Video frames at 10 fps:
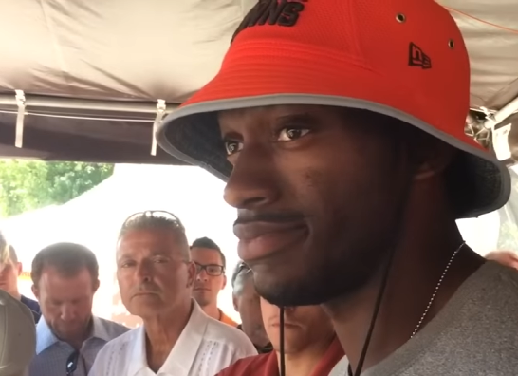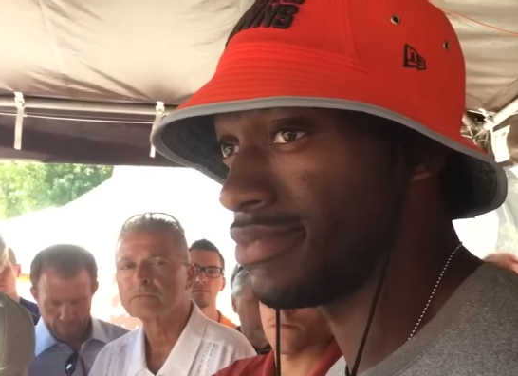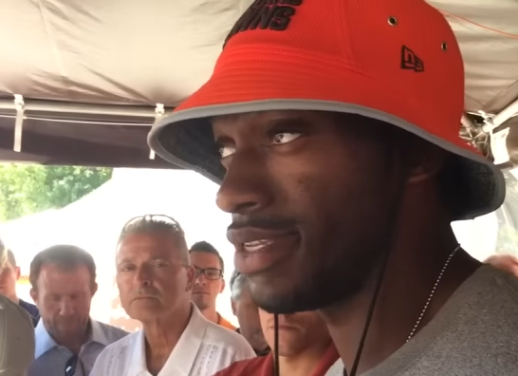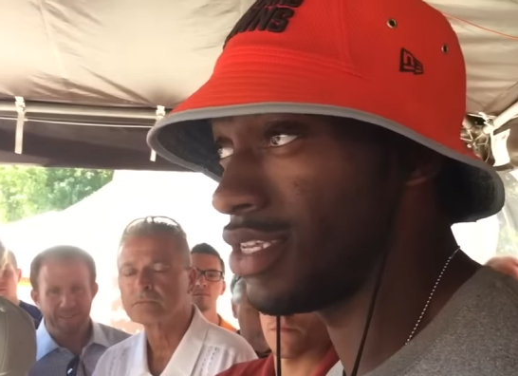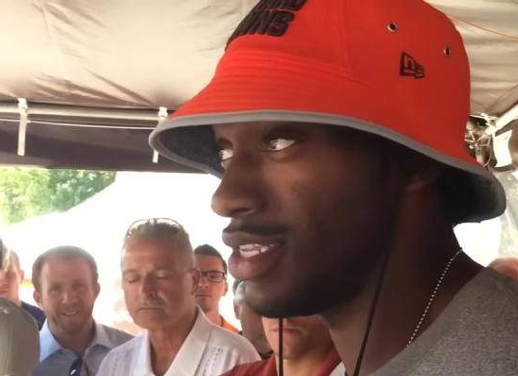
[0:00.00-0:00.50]

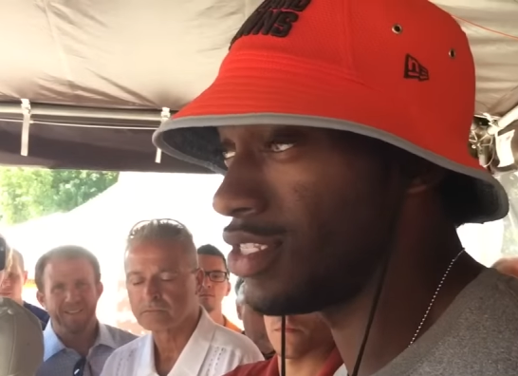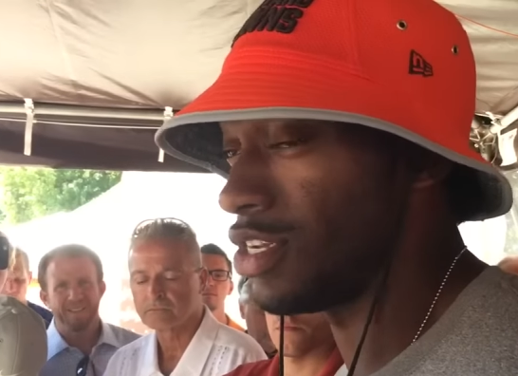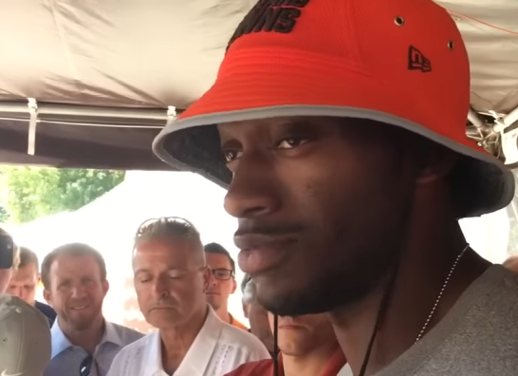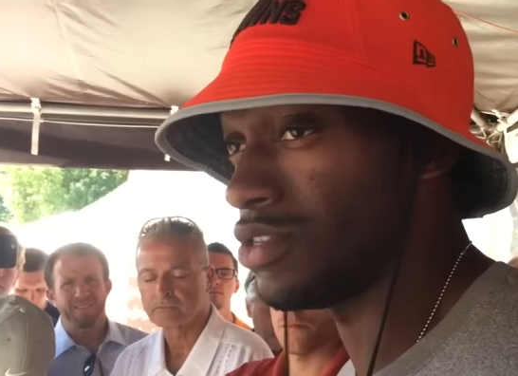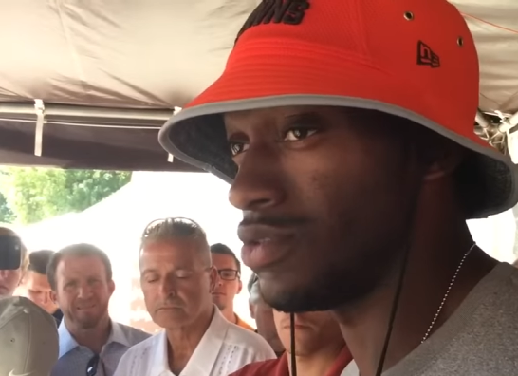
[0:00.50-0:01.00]
Speaker 1: and it's up
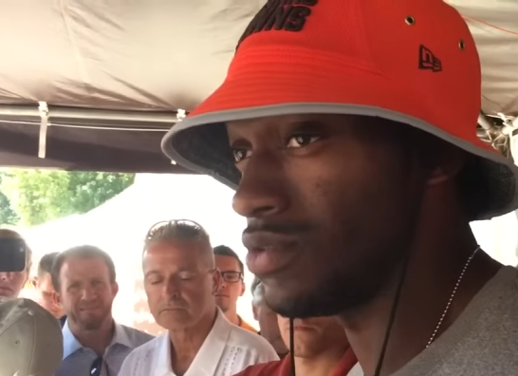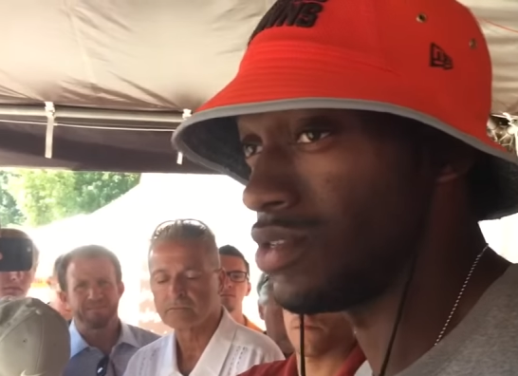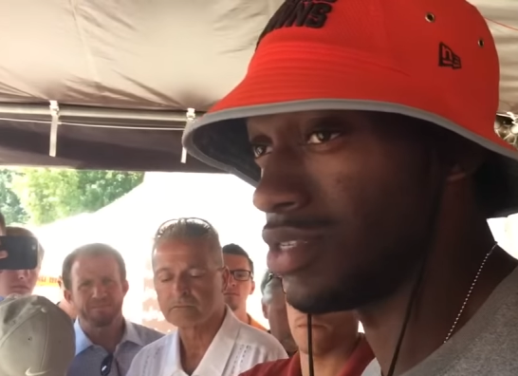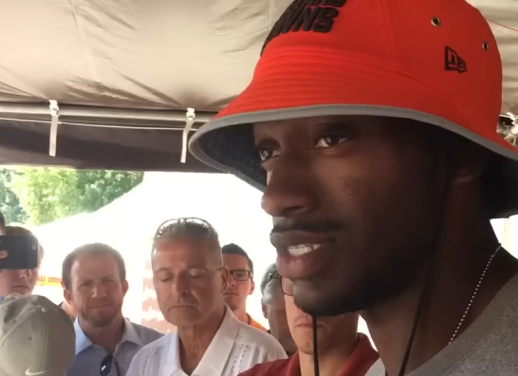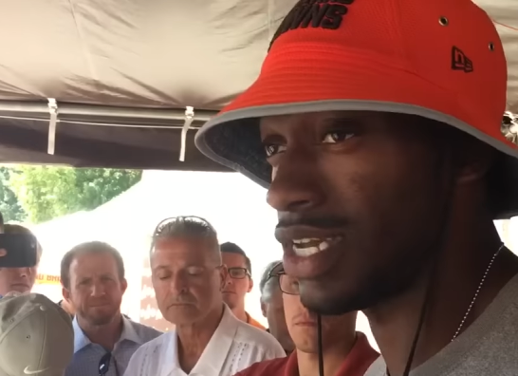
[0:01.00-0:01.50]
to you to
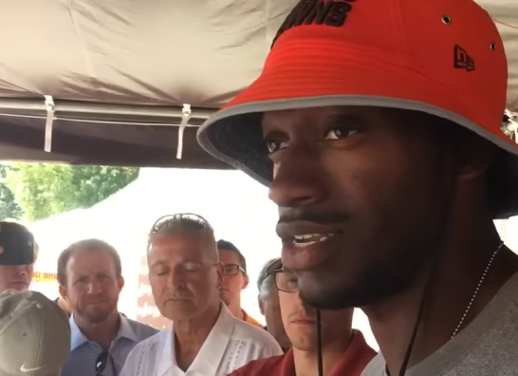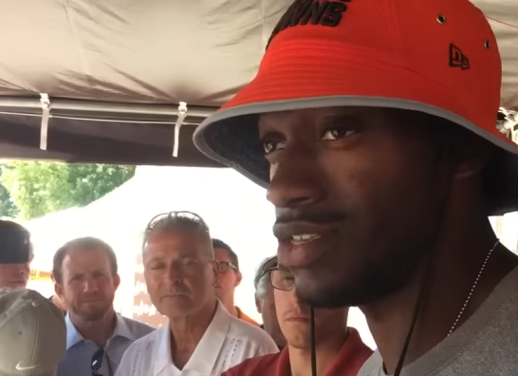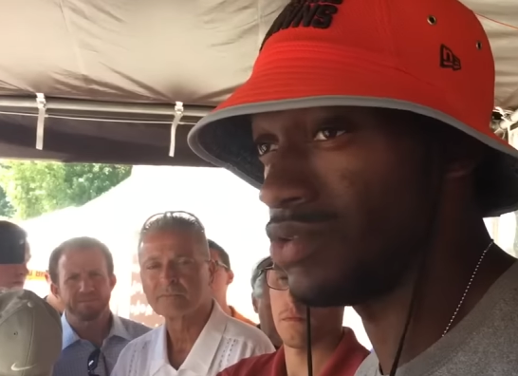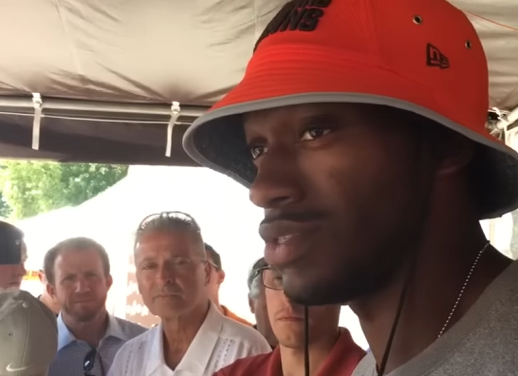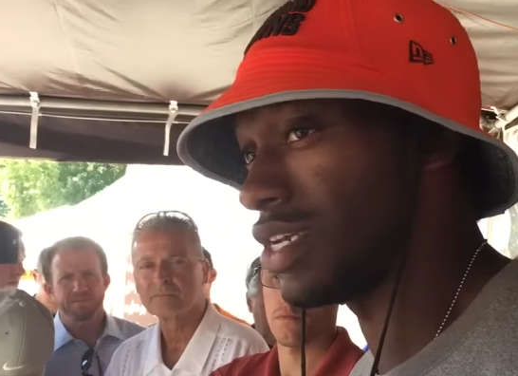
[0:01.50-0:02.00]
decide to
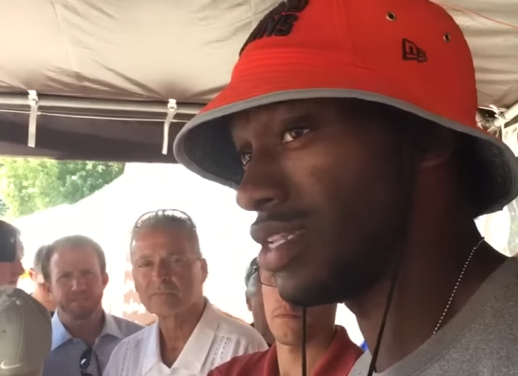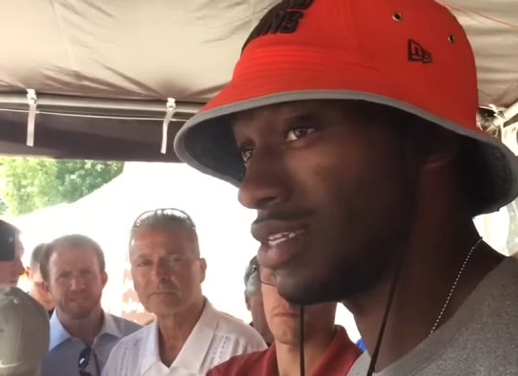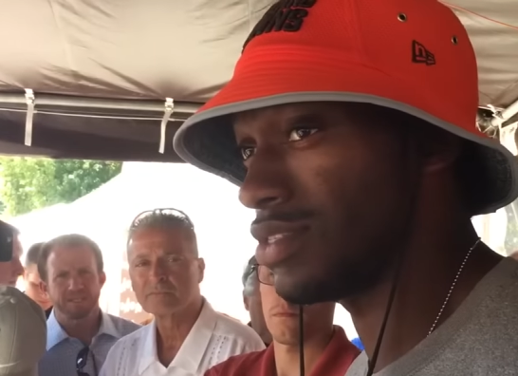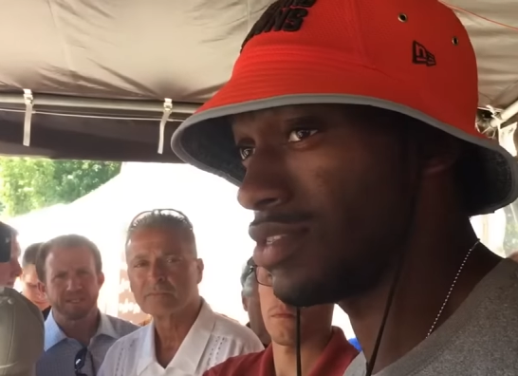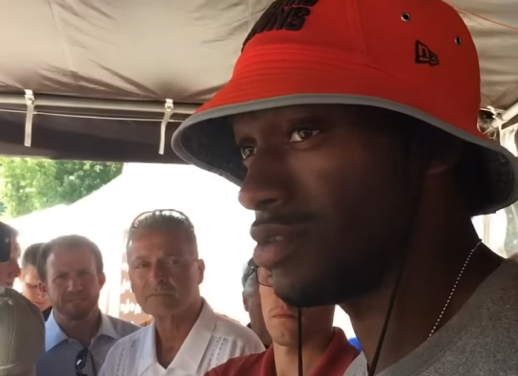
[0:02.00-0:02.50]
use that
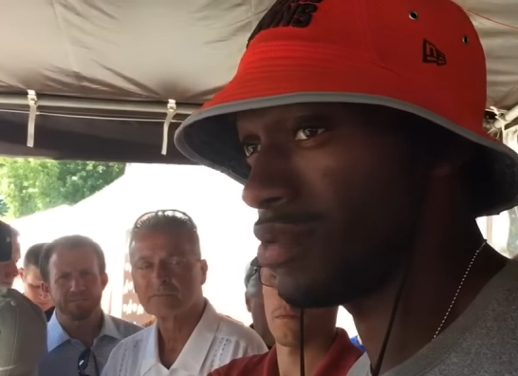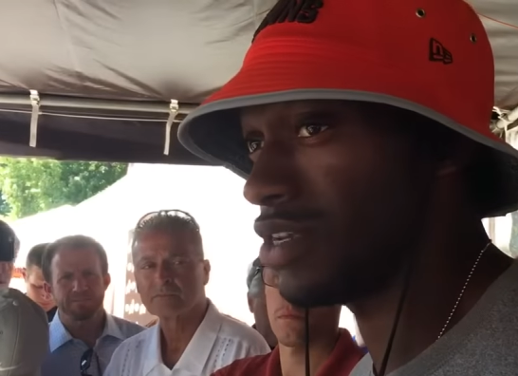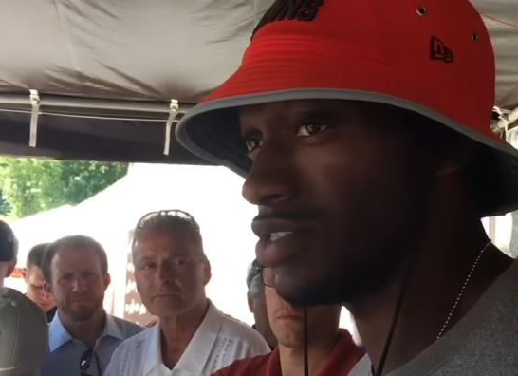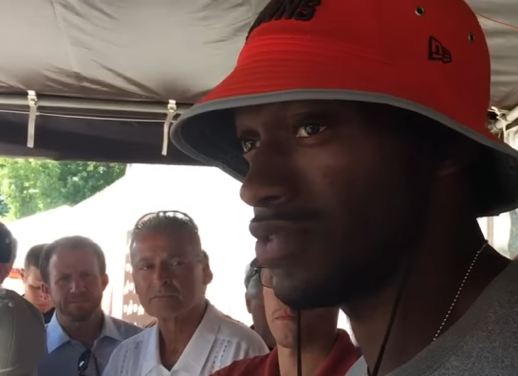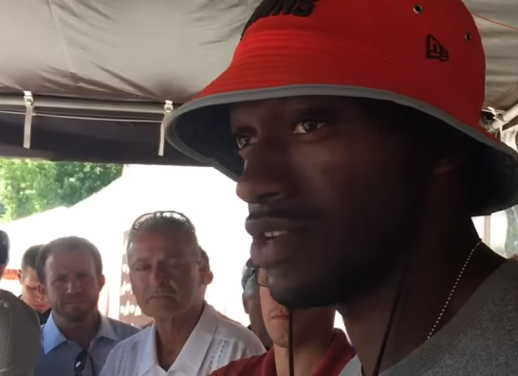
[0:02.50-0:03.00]
lesson in a
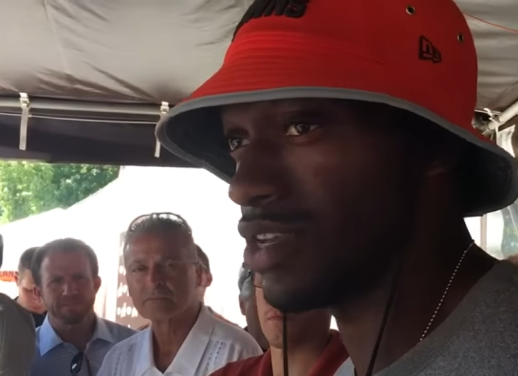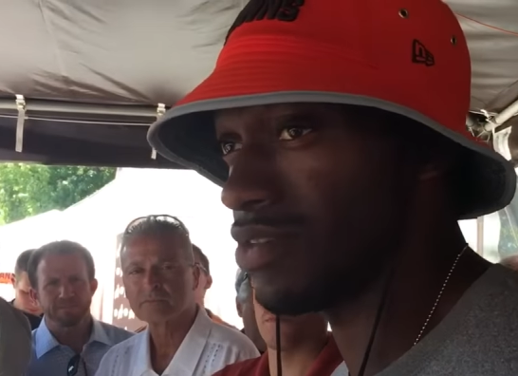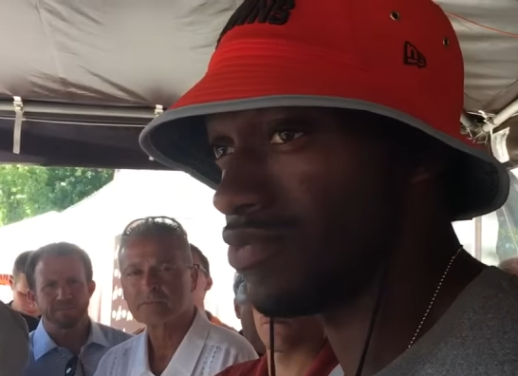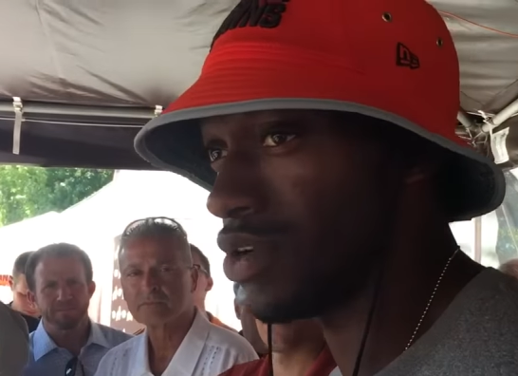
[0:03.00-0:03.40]
positive or negative way.